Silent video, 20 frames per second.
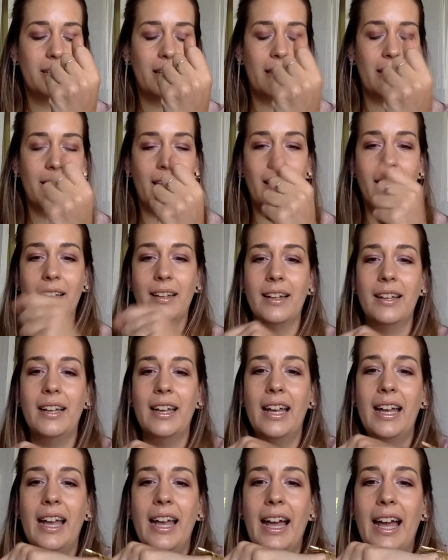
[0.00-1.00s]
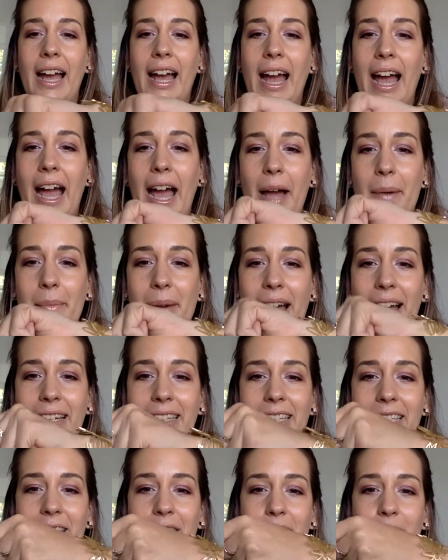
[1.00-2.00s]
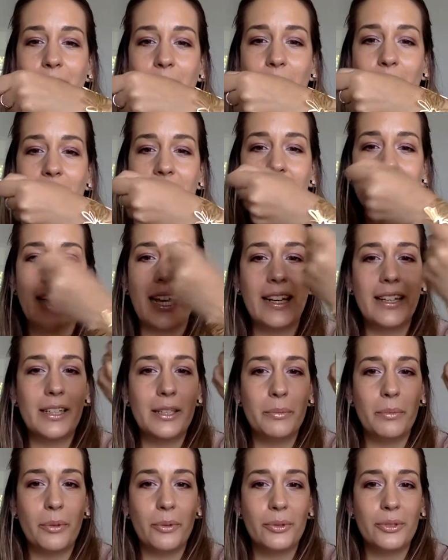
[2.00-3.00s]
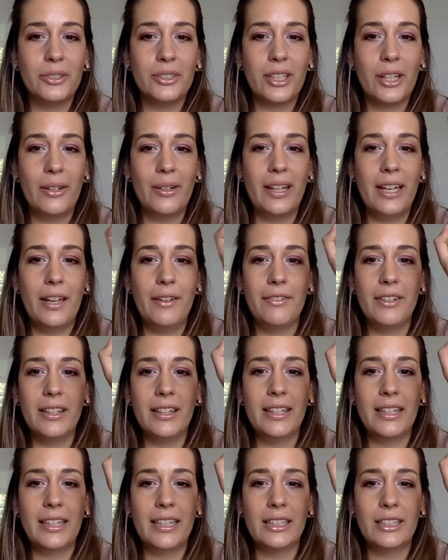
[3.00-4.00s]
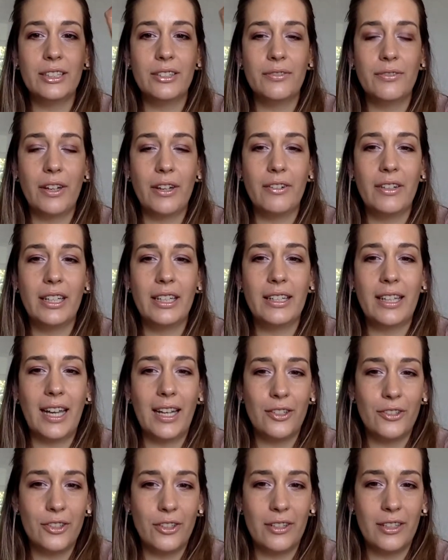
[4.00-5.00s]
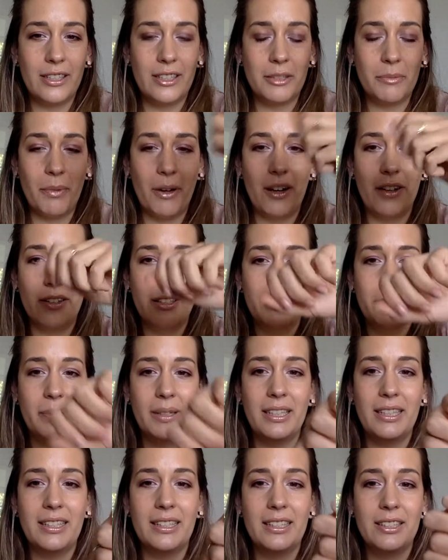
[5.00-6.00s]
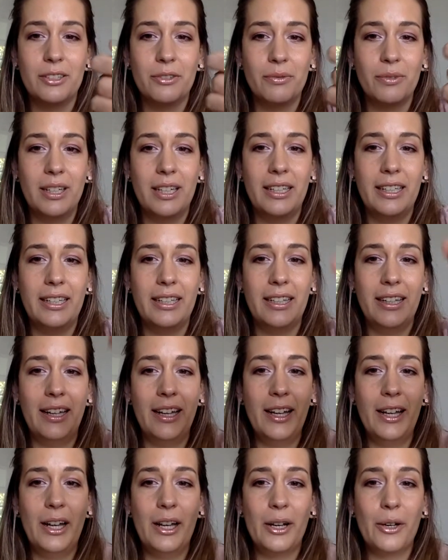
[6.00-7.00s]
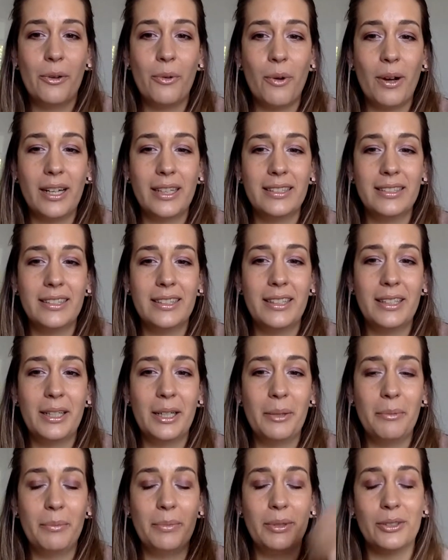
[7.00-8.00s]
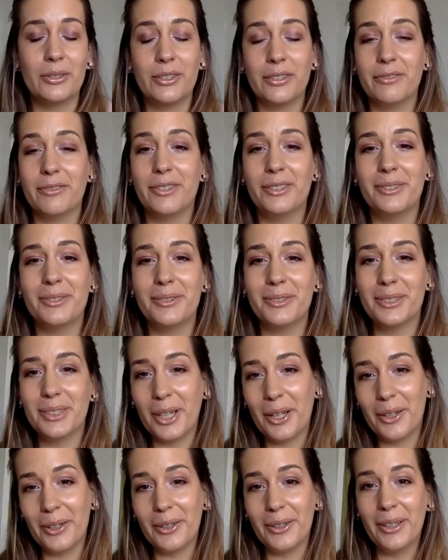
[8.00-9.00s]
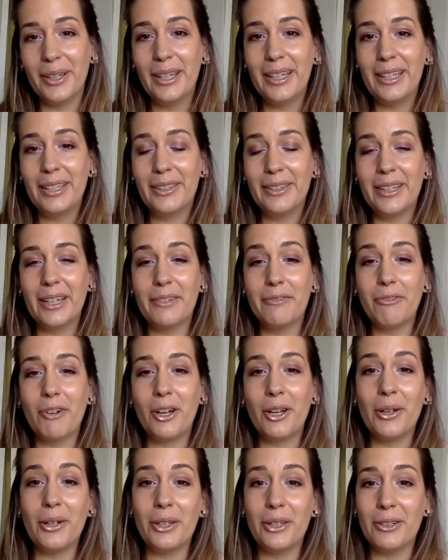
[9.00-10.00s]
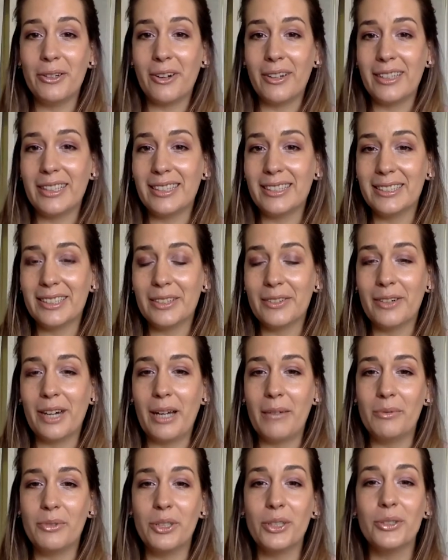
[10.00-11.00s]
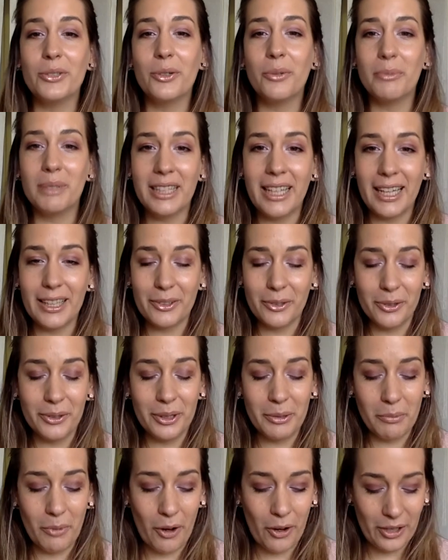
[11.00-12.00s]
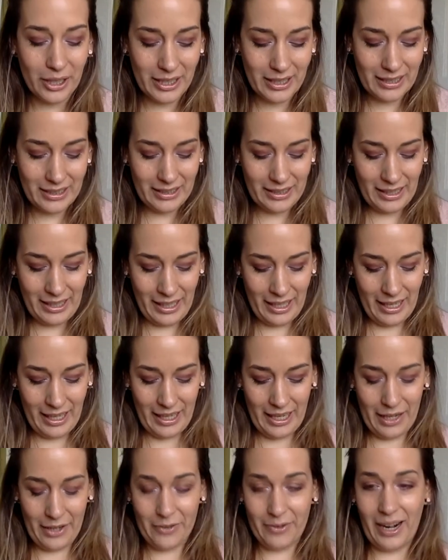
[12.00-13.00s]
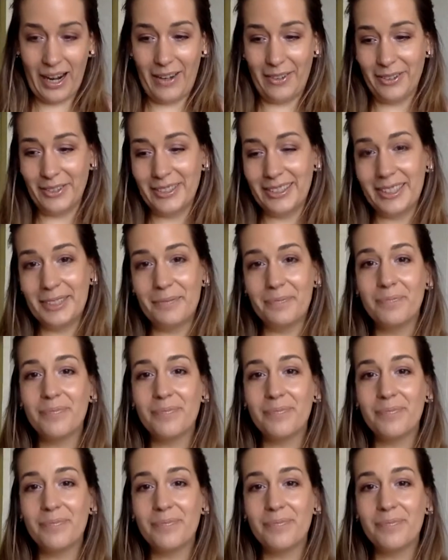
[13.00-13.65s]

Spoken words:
I think. And it is called Suikerbos. So everything is very nature inspired, but it is really quite beautiful. So you can follow her on Instagram. She's normally at all the markets around.